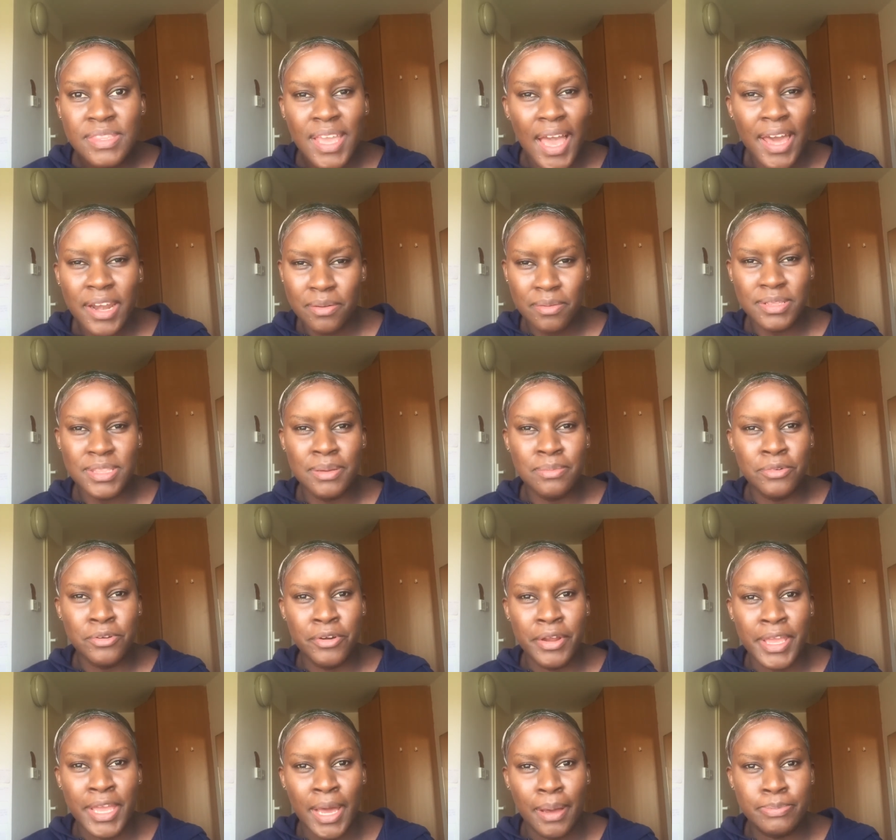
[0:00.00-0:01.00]
I don't want them
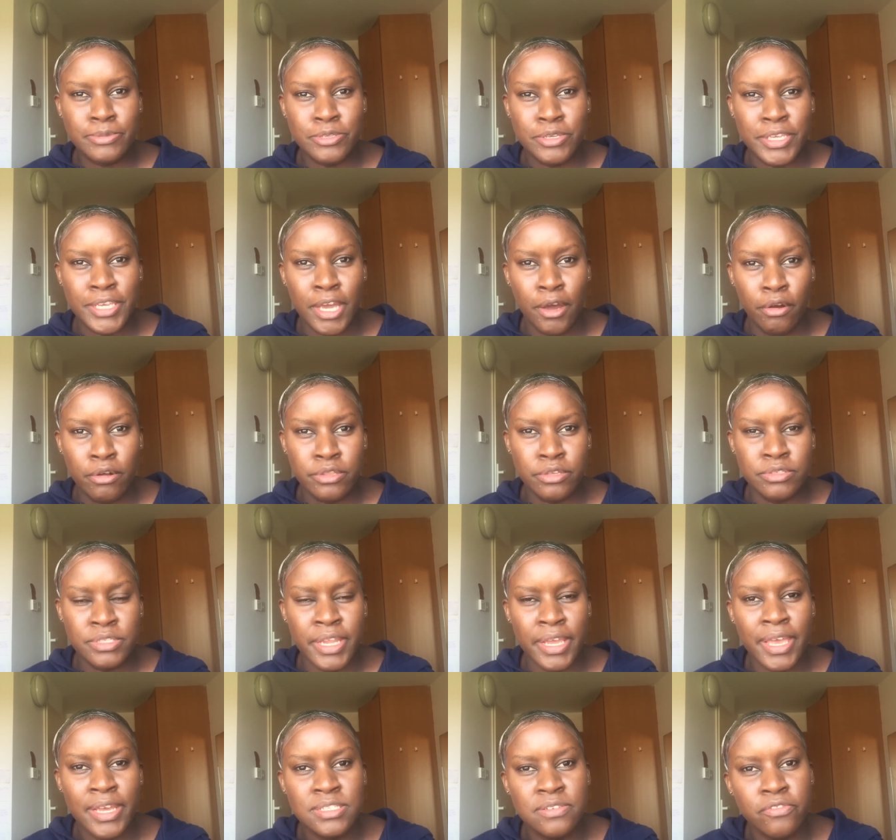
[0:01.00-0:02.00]
growing up to hear all those
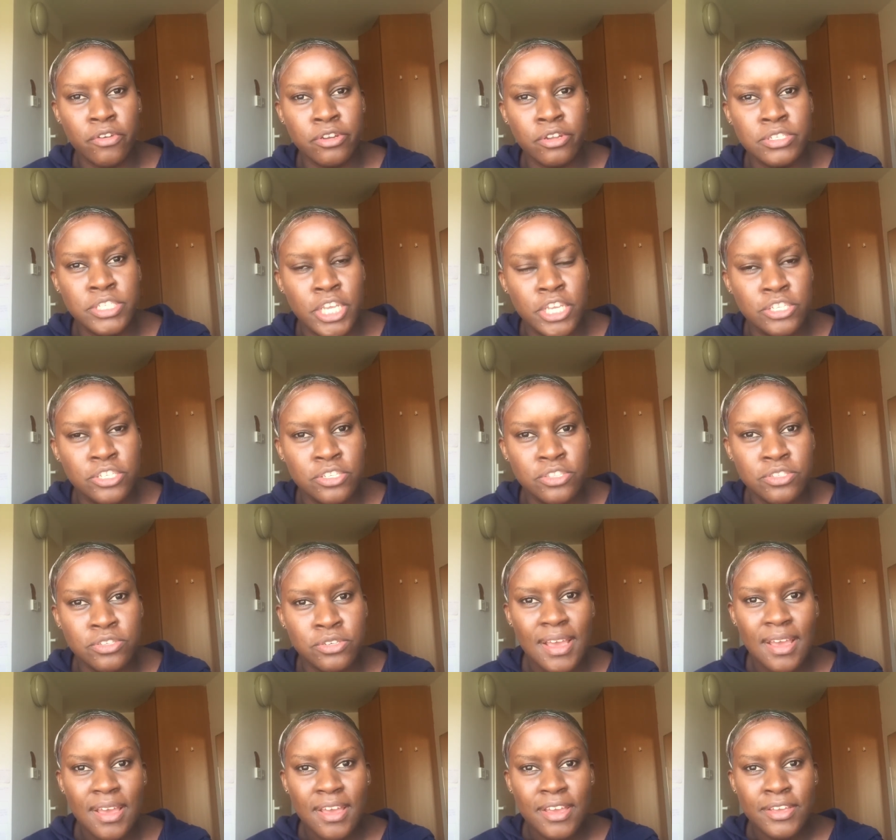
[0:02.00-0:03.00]
negative connotations,
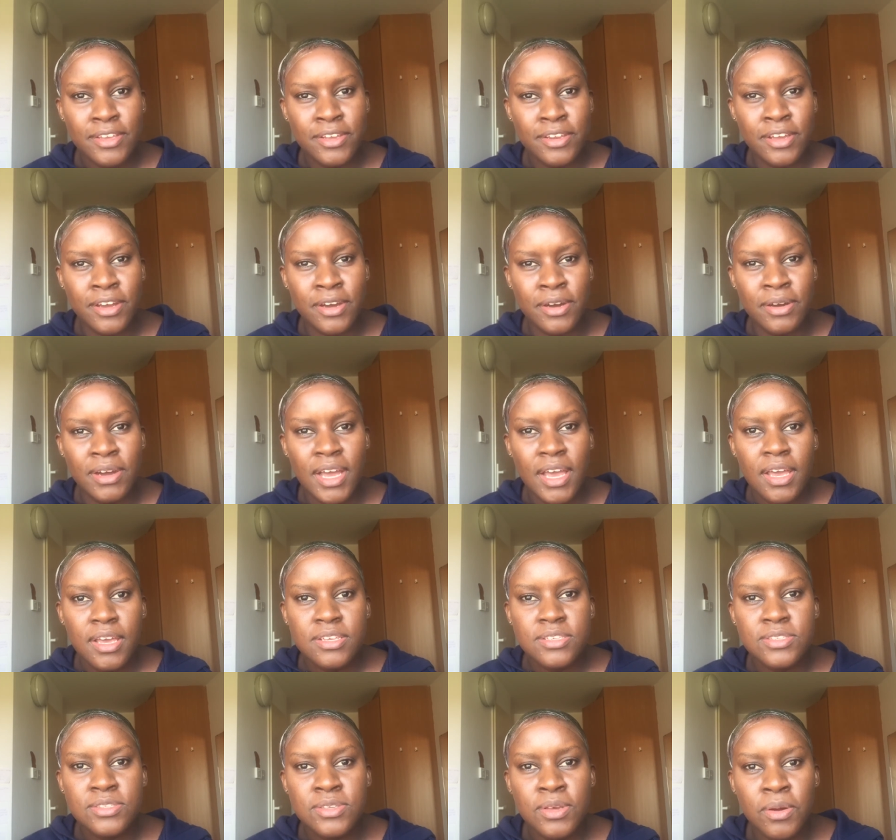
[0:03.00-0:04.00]
you know.
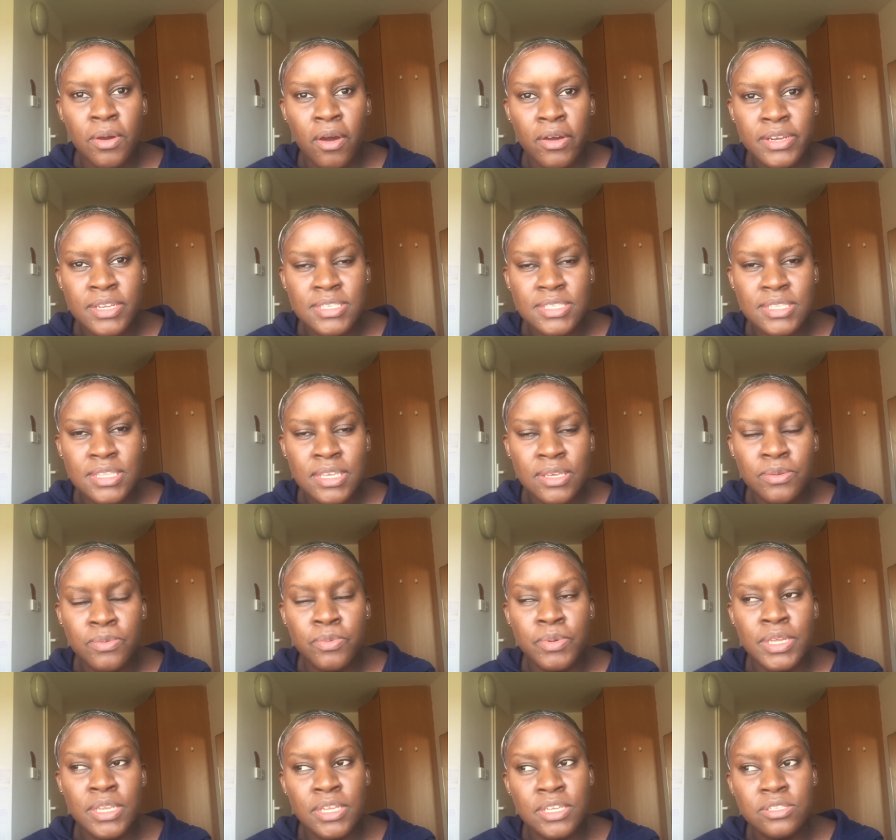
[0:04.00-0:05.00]
So honestly,
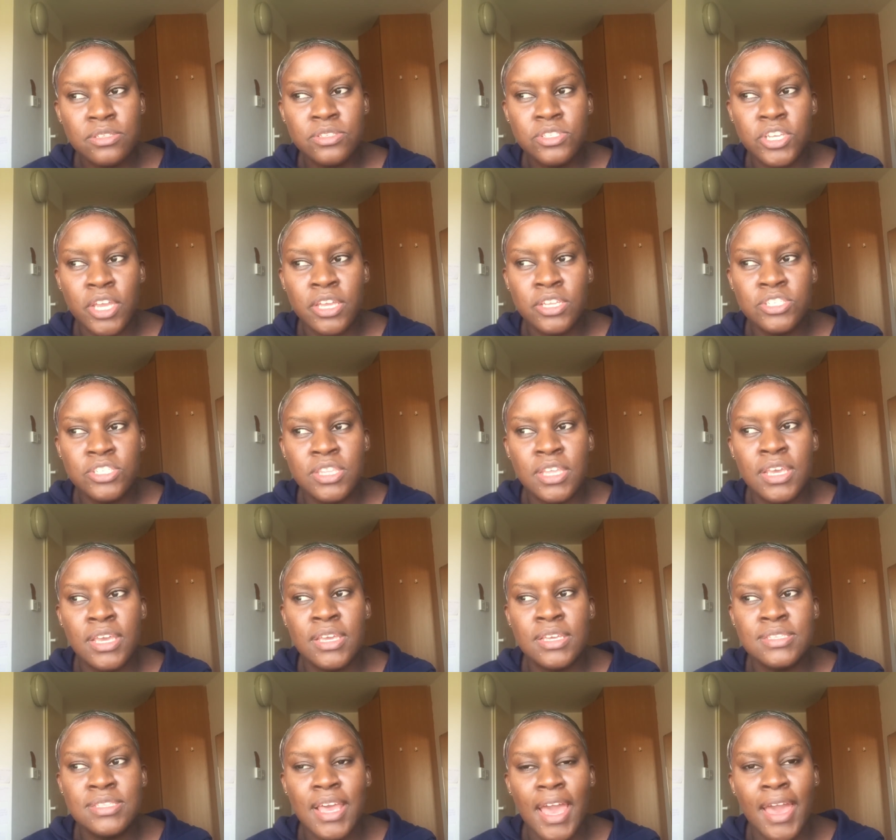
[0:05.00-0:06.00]
we need to change
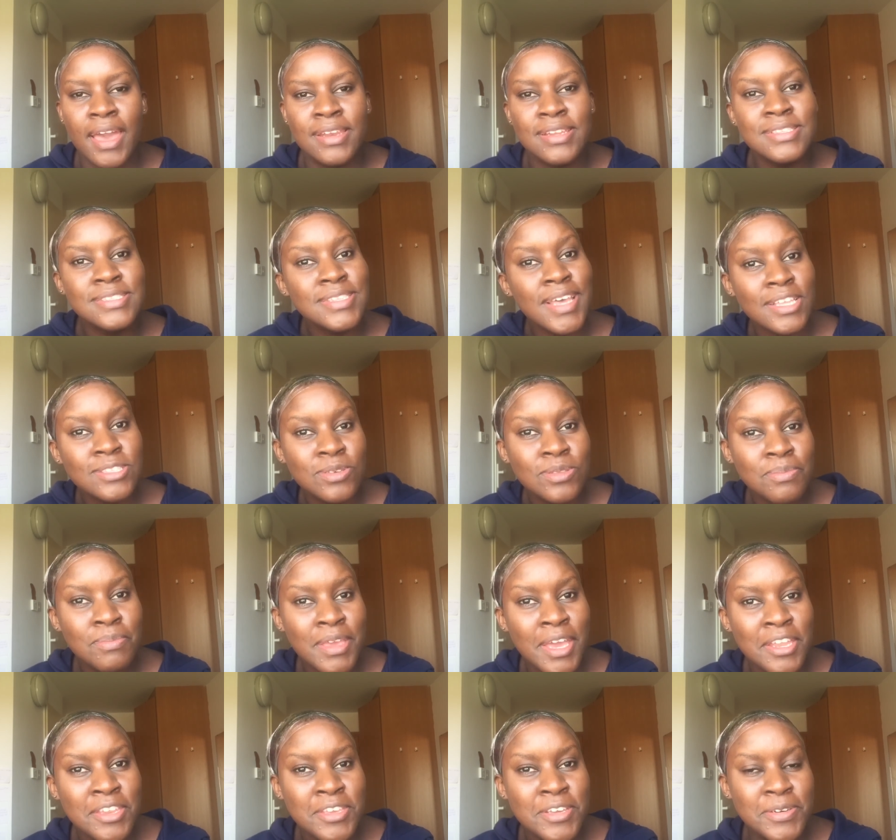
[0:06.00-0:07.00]
things, and it starts with
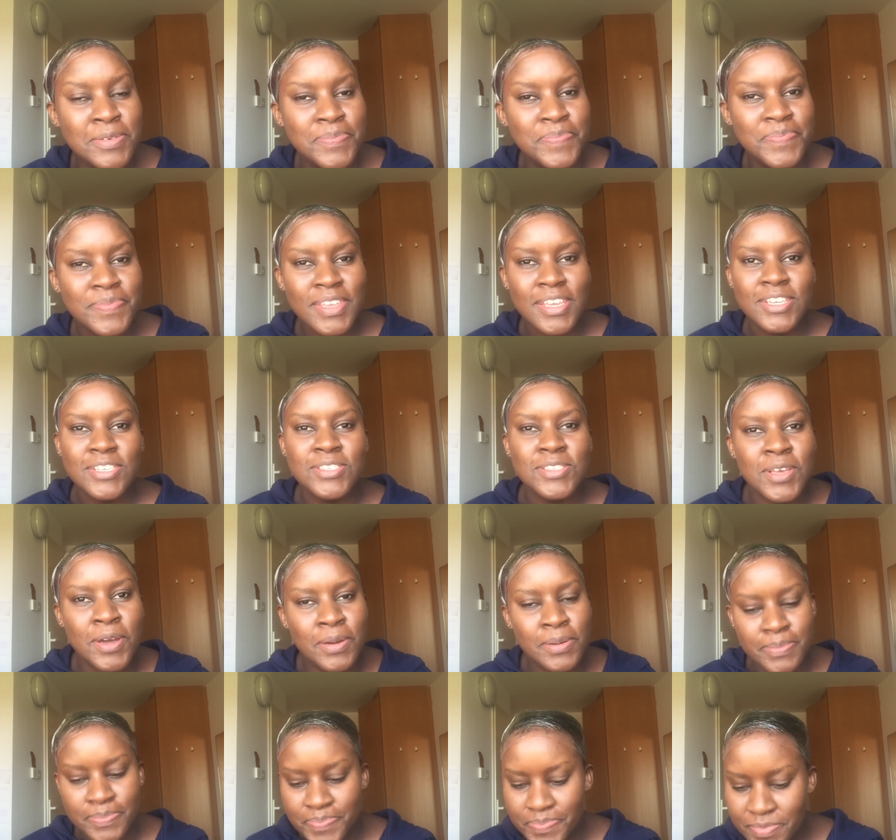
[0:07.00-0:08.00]
me and you.
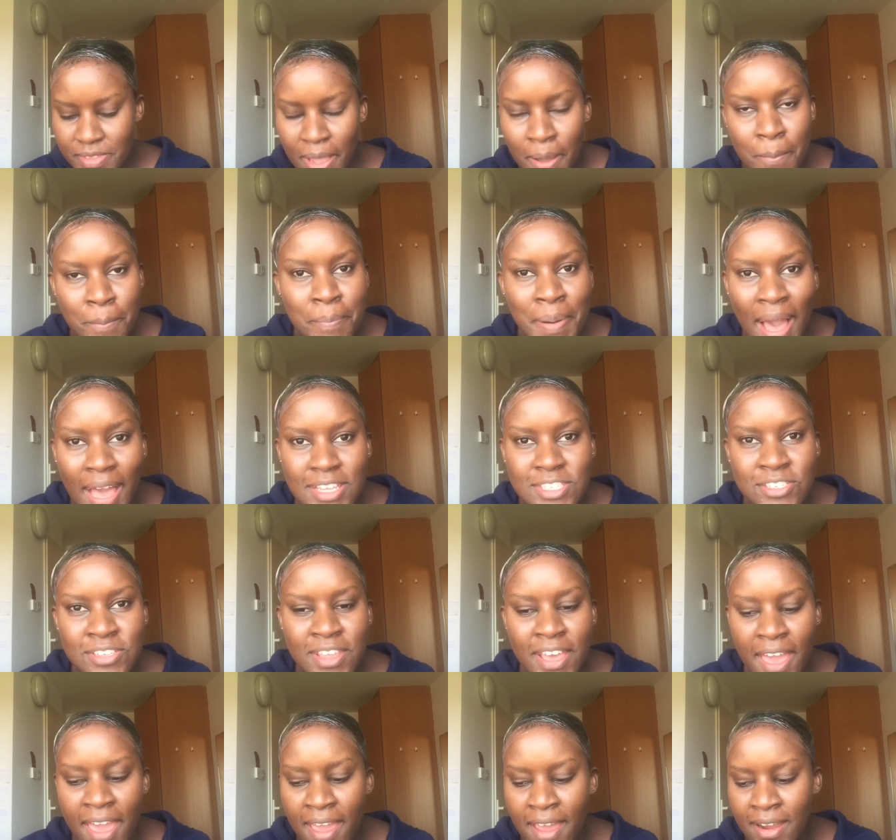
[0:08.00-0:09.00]
So back
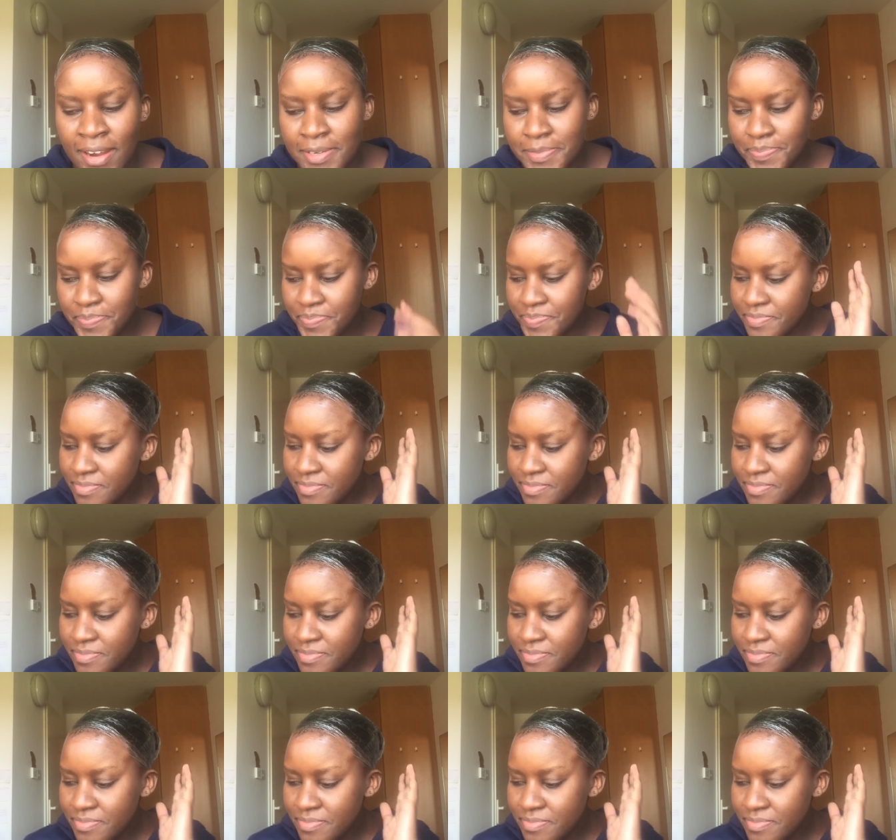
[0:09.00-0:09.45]
to the hair.